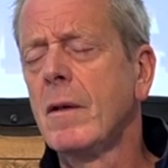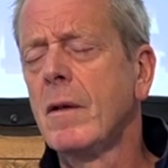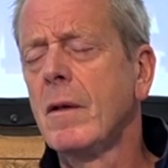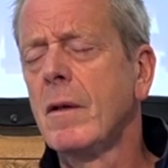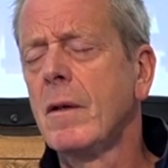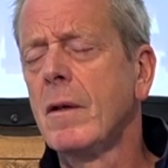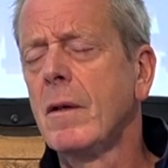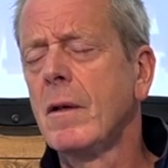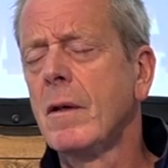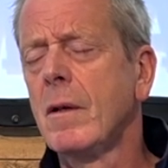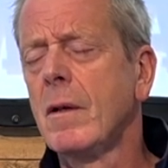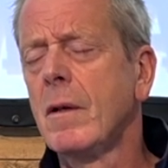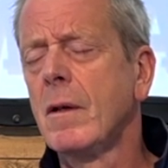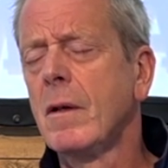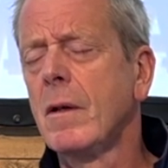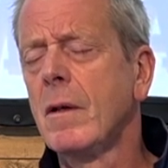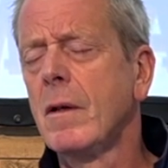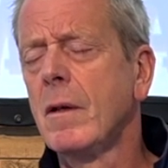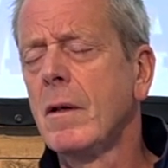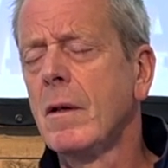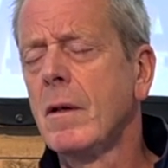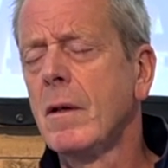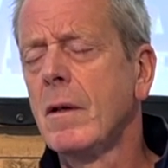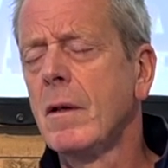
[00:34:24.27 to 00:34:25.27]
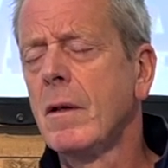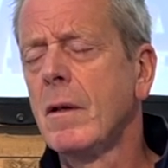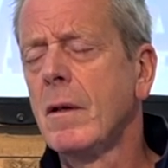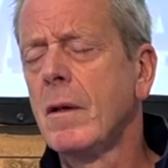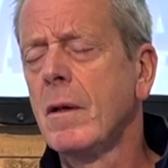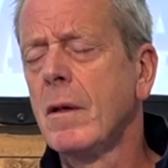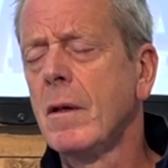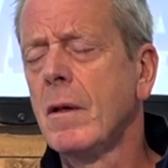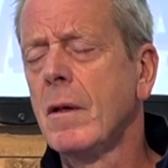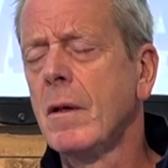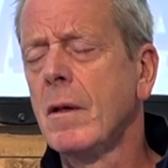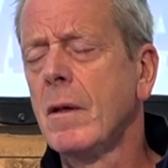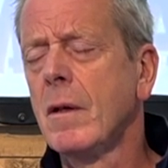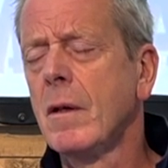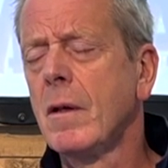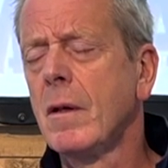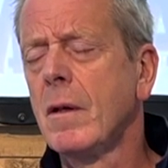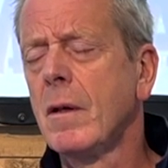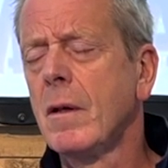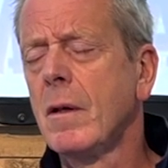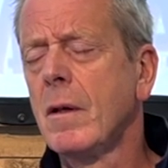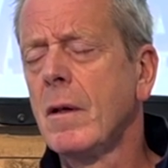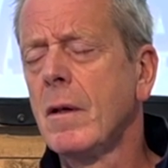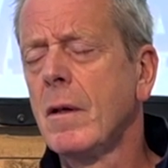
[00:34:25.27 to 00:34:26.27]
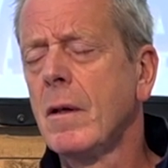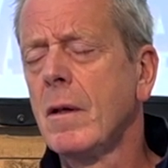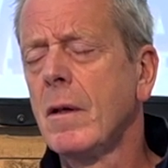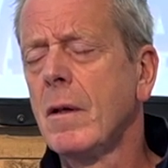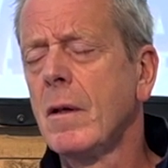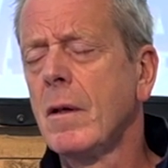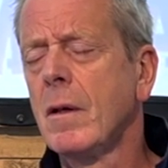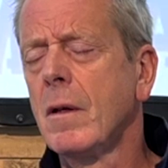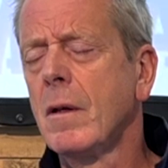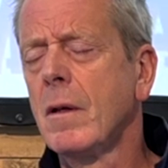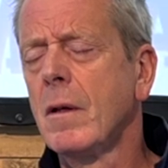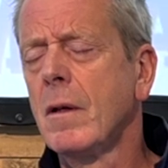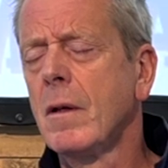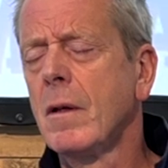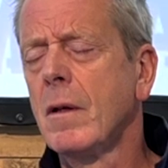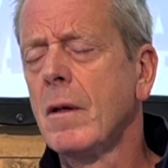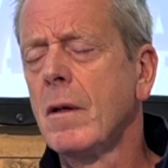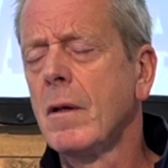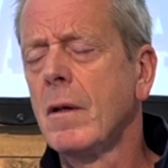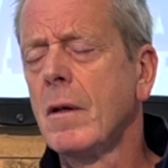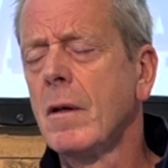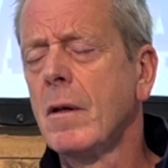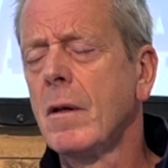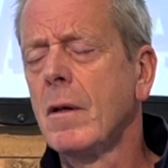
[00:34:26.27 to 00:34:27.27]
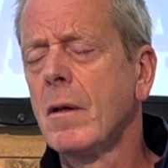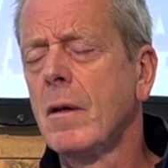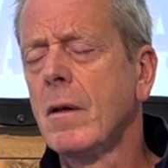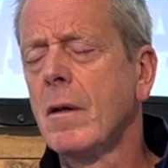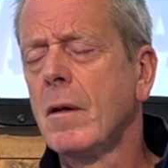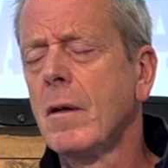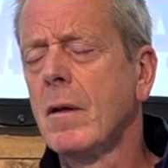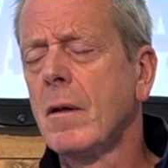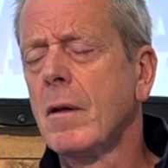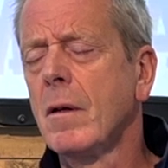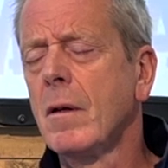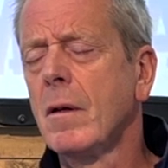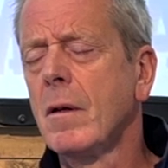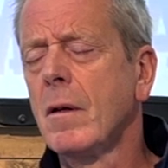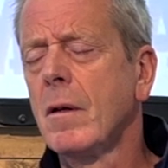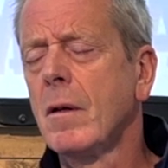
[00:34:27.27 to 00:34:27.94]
No one is speaking in this clip.